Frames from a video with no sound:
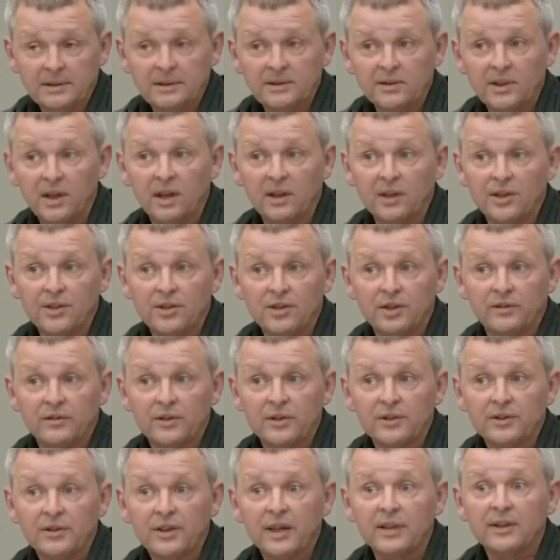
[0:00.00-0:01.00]
knowledge of
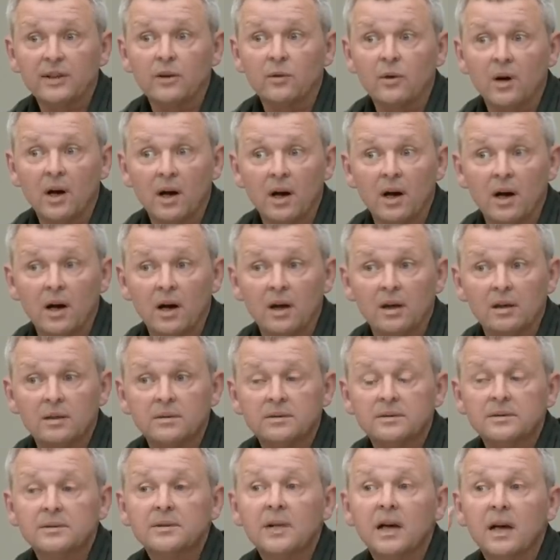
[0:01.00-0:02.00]
it, that there are
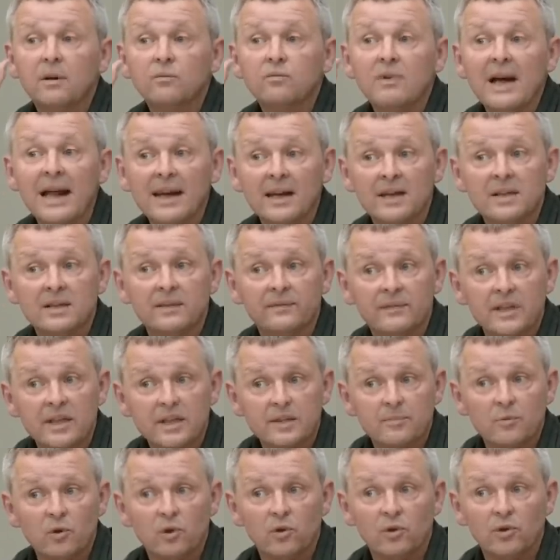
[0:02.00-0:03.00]
a relatively
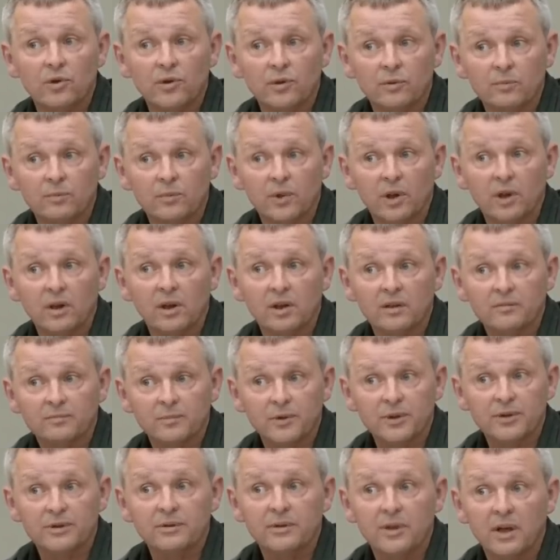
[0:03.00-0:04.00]
small number of,
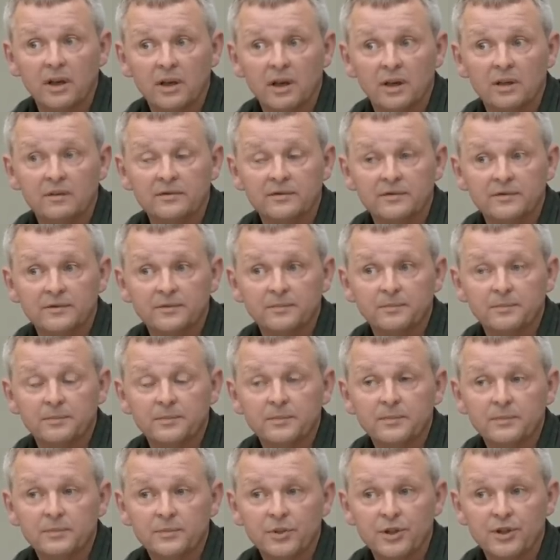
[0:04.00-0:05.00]
of
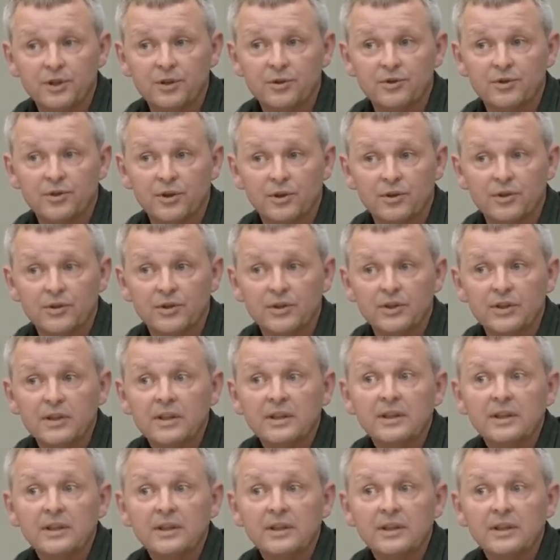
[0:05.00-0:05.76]
producers